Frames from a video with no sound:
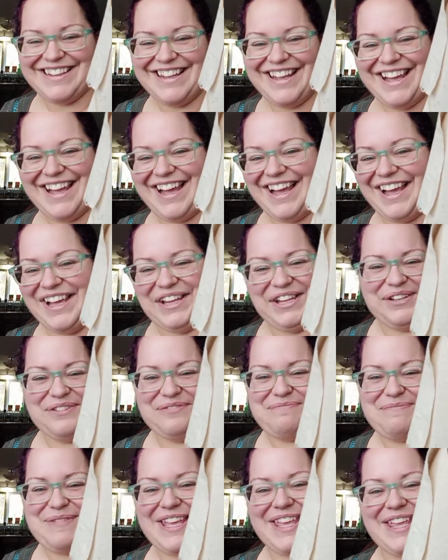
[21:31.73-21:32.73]
I love
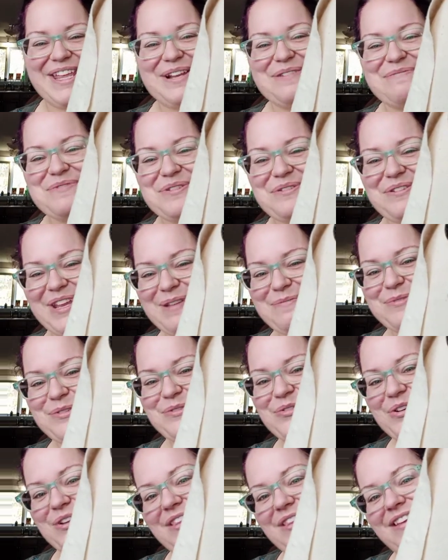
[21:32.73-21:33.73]
making up new names
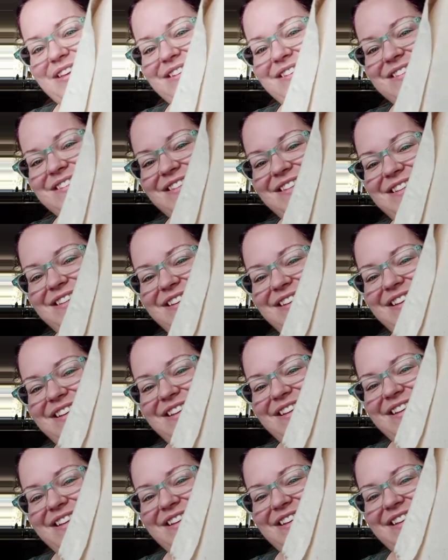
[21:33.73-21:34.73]
for things.
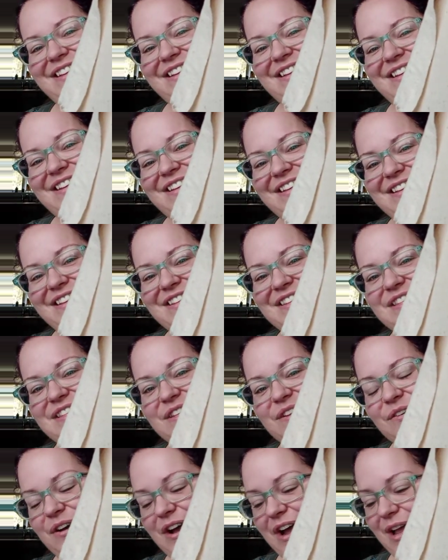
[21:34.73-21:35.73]

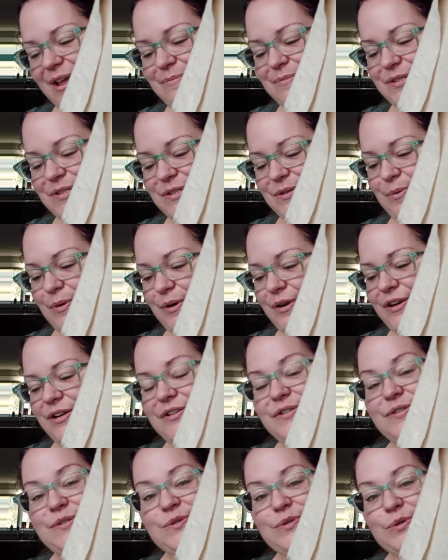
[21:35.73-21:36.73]
So I'm super,
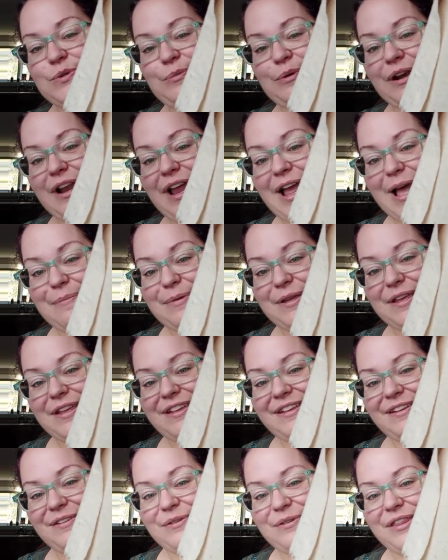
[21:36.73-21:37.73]
super
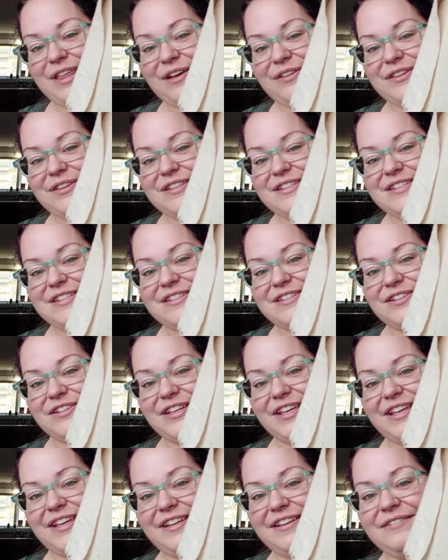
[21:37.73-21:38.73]
happy with how this is
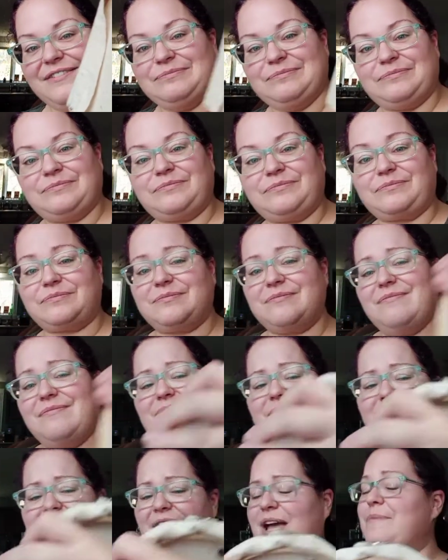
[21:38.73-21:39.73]
looking.
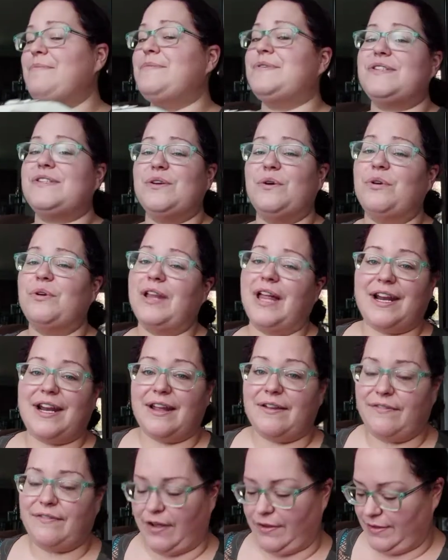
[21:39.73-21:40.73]
I'm so glad I
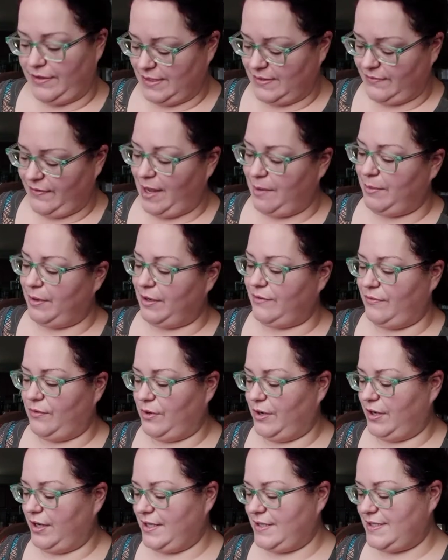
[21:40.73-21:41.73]
found this fabric for
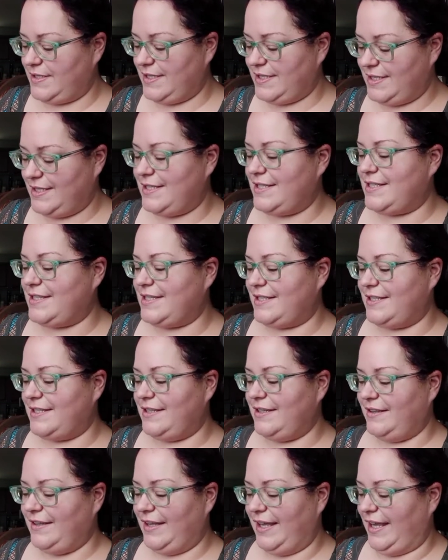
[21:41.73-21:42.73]
it, because this is
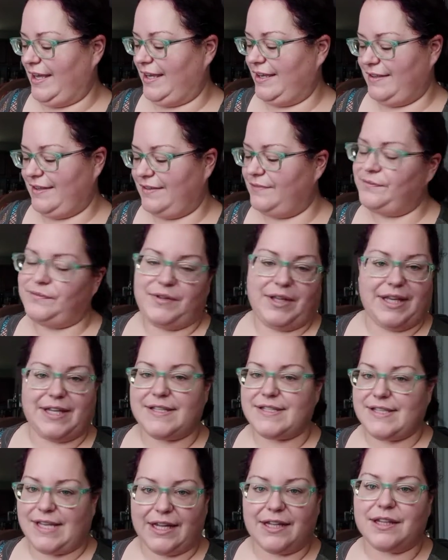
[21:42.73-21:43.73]
like
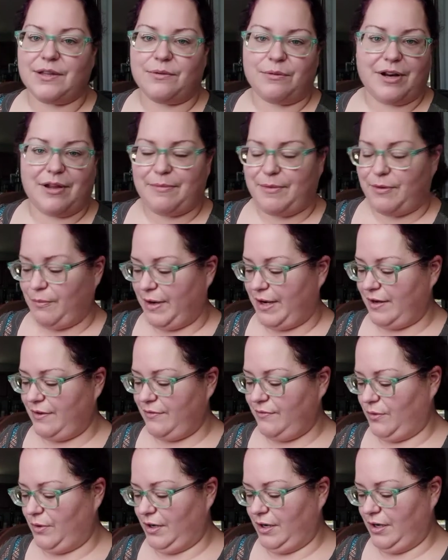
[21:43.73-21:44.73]
exactly what I've been waiting
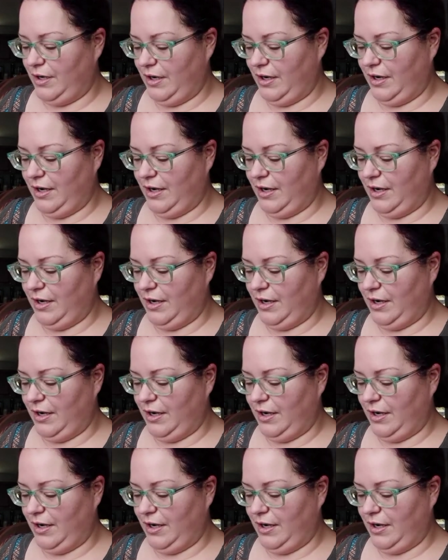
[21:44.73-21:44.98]
for.